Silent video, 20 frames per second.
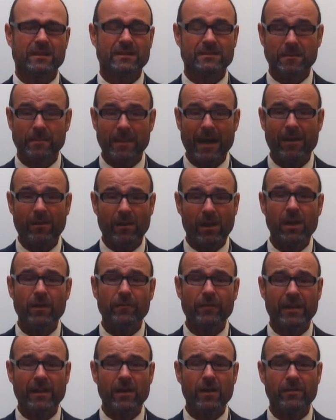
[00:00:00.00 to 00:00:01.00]
It's about
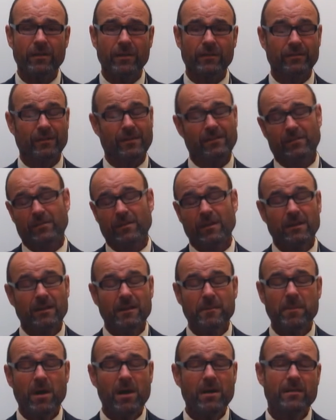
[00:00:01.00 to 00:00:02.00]
loving others. It's
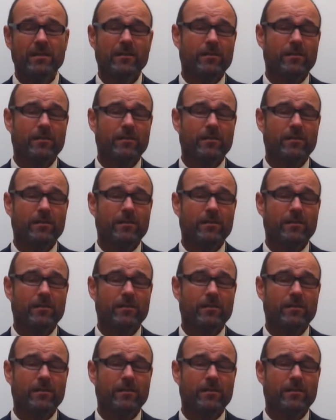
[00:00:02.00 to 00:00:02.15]
part of